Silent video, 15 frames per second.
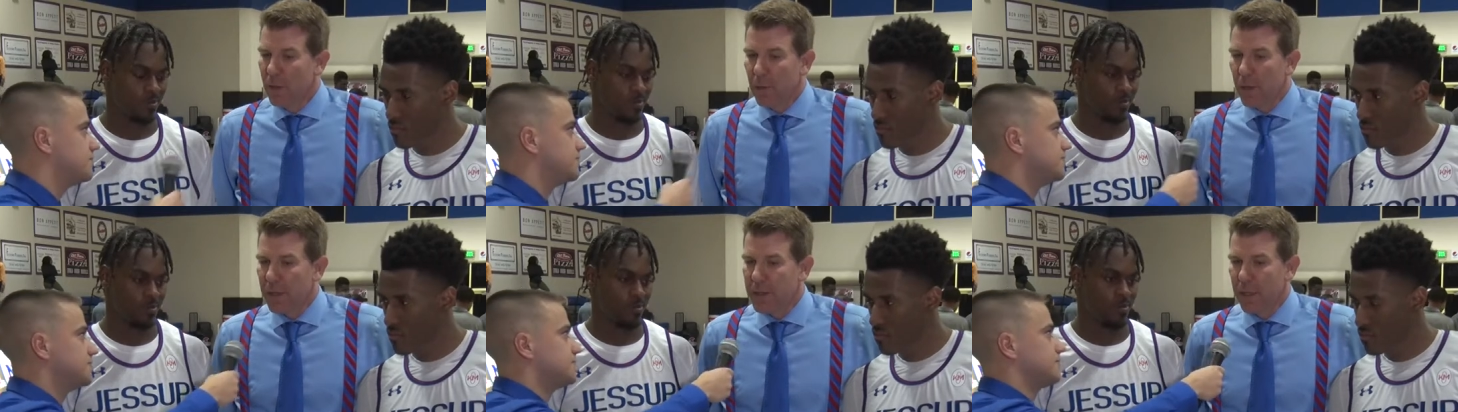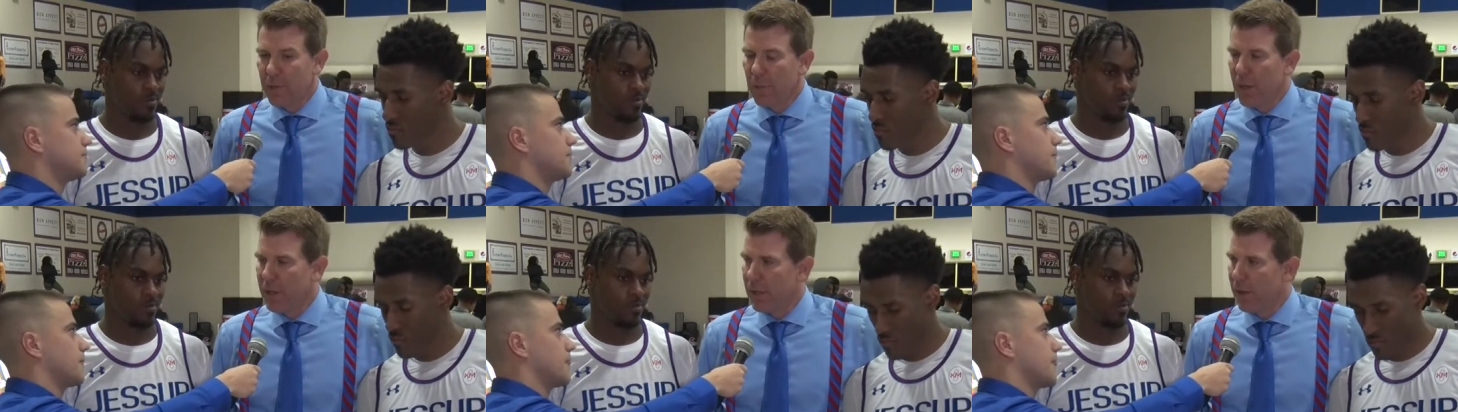Speaker 1: Well, i tell you
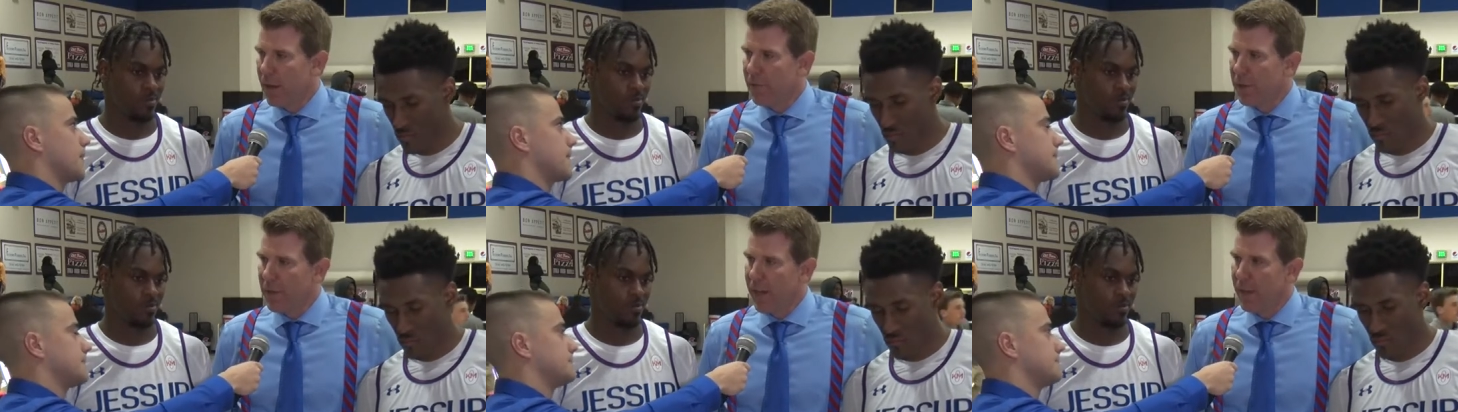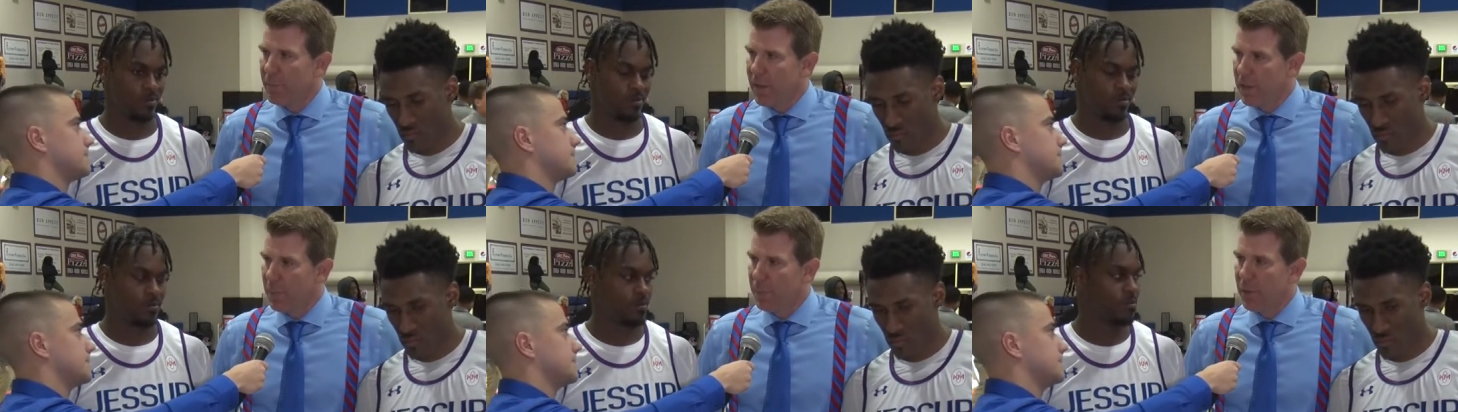what, you know, every game
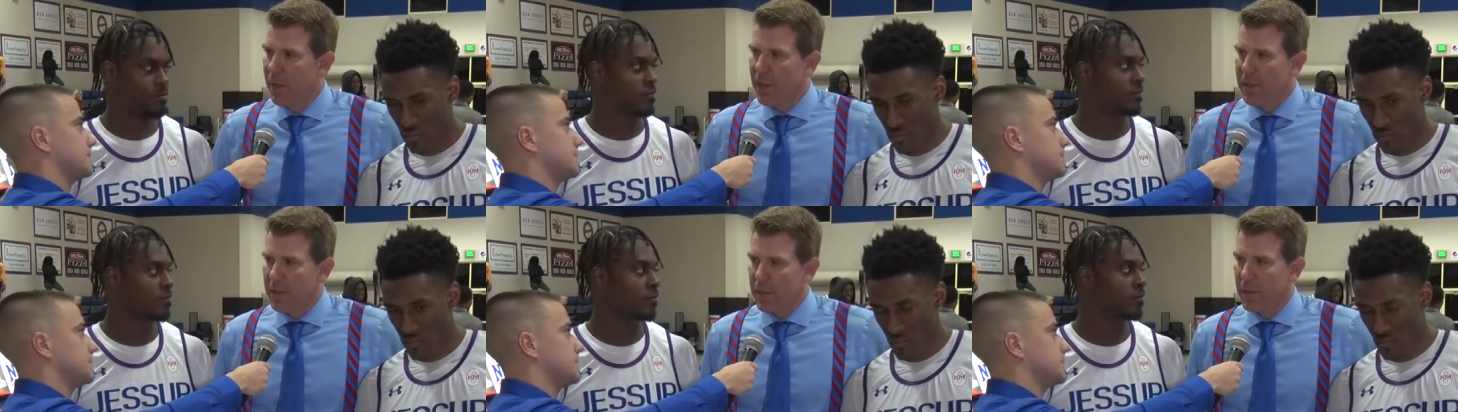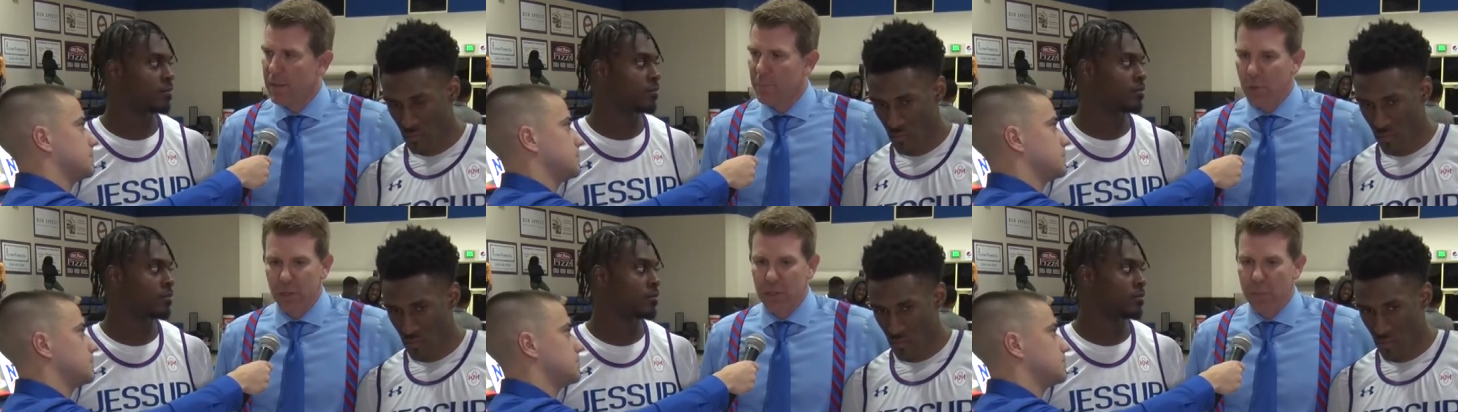that you play is the
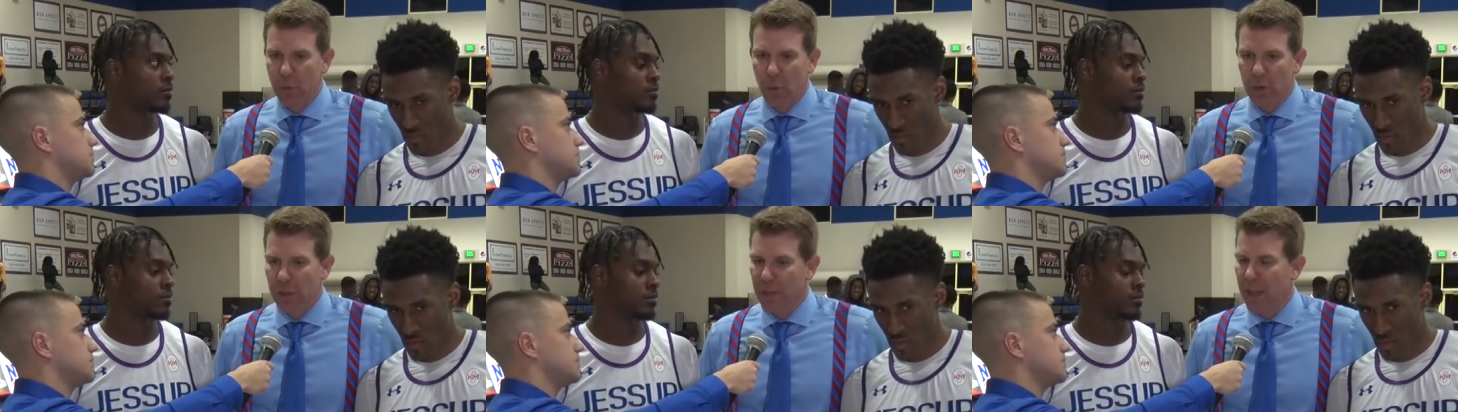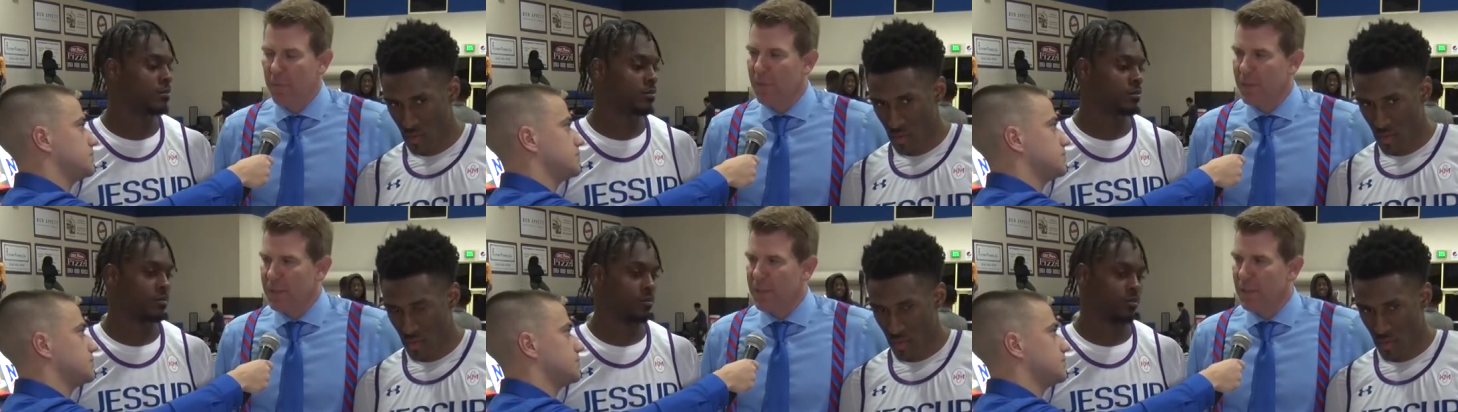most important game
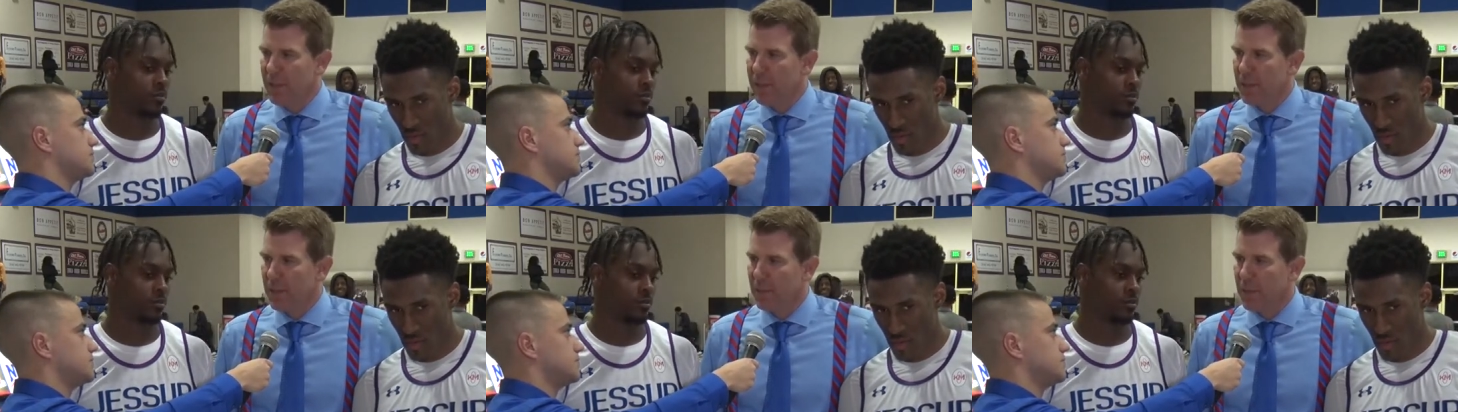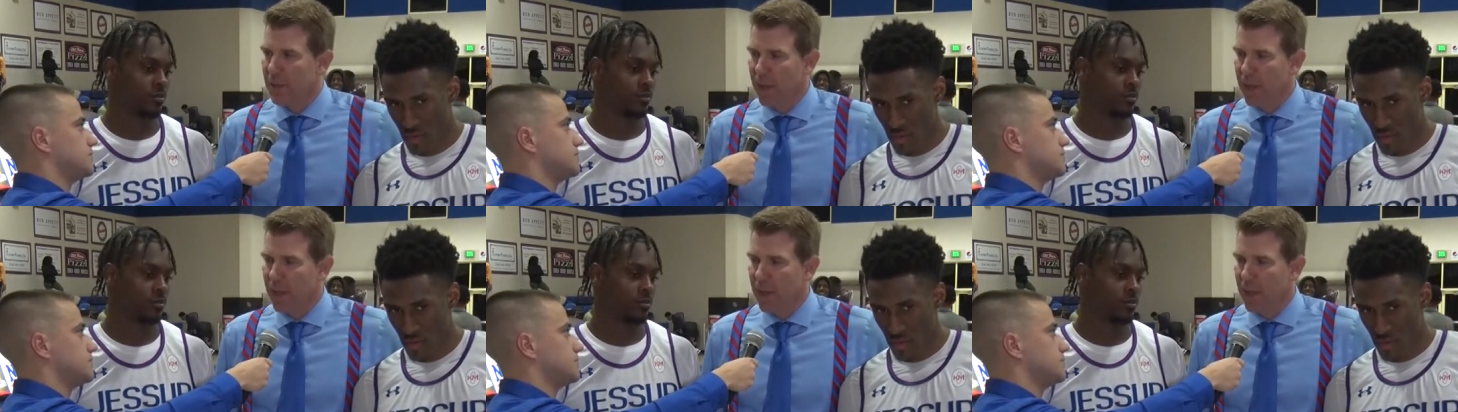of the season,